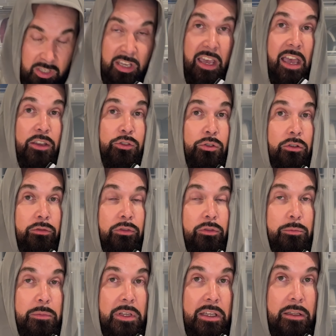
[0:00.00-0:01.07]
casual for
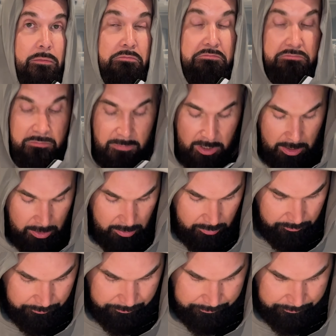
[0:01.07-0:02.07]
me, yeah.